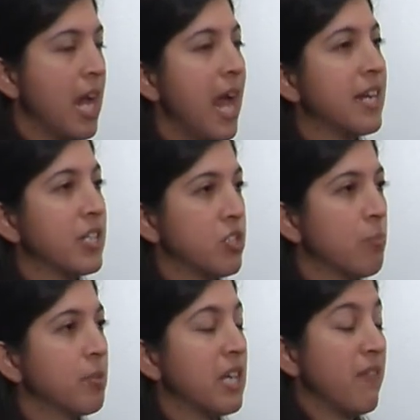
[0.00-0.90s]
And I
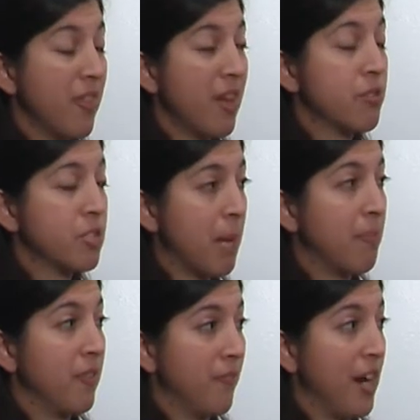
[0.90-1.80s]
do believe in those type
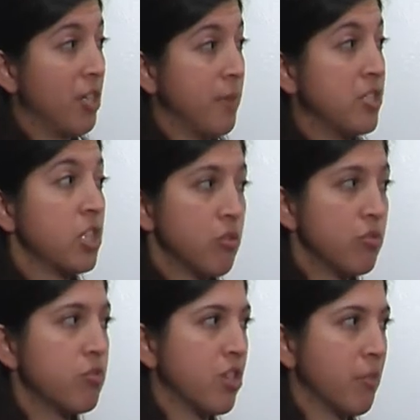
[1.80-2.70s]
of environments, you
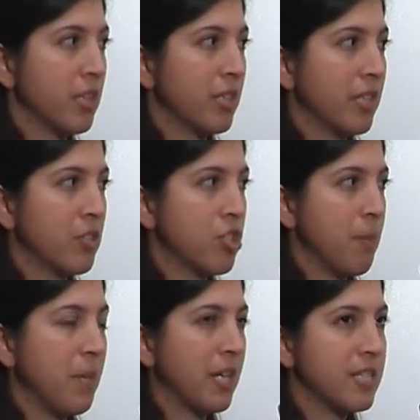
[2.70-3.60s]
do start with the
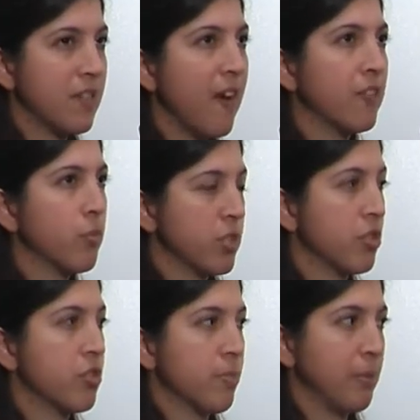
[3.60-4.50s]
leadership, because if everyone
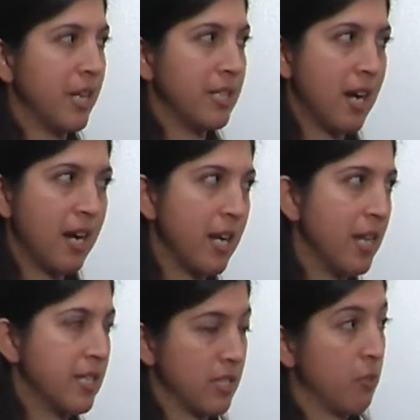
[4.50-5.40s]
turns a blind eye
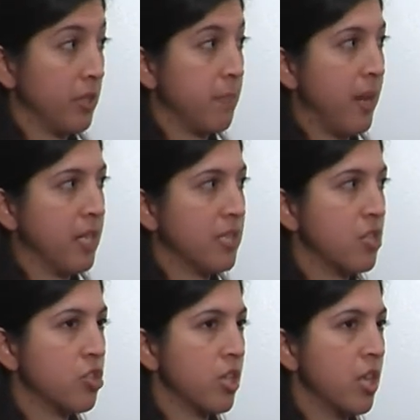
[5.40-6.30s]
and doesn't really pay
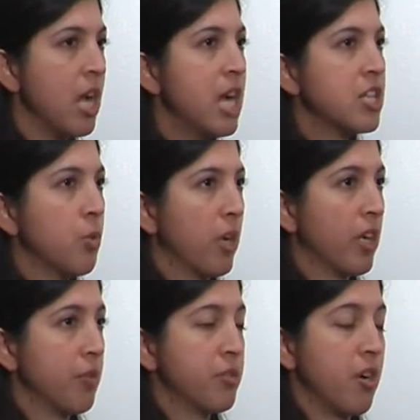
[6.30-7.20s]
attention to what
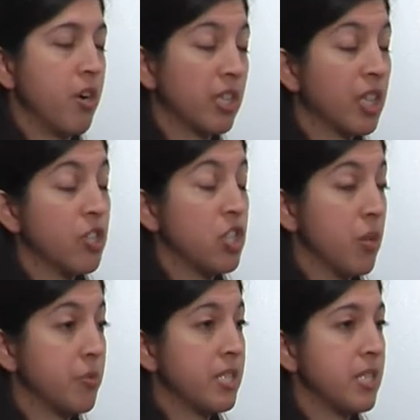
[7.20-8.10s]
goes on,
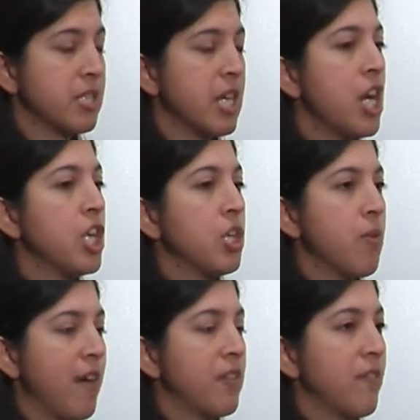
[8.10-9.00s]
condones it, you
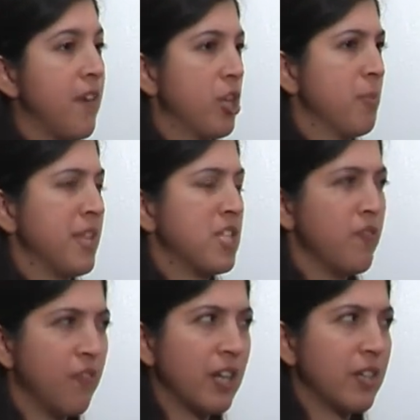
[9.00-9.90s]
have an environment that's
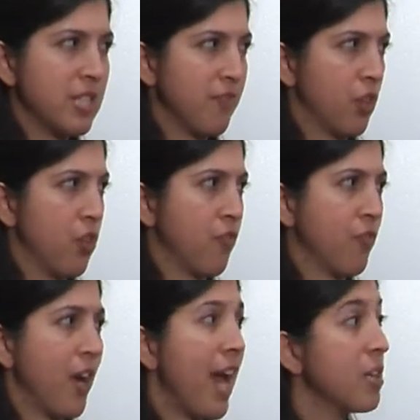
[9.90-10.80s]
very difficult
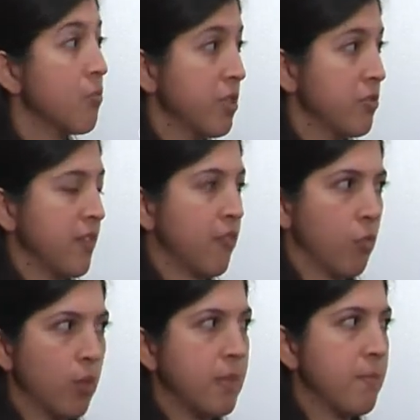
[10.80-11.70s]
for anyone who's
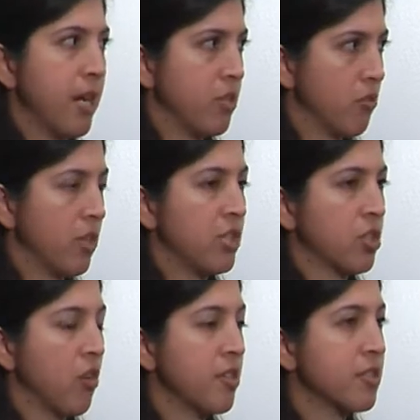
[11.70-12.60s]
different, women, minorities,
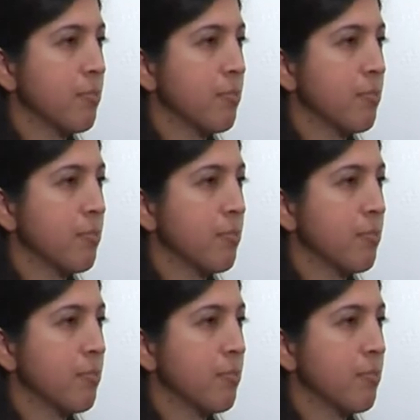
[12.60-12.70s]
across the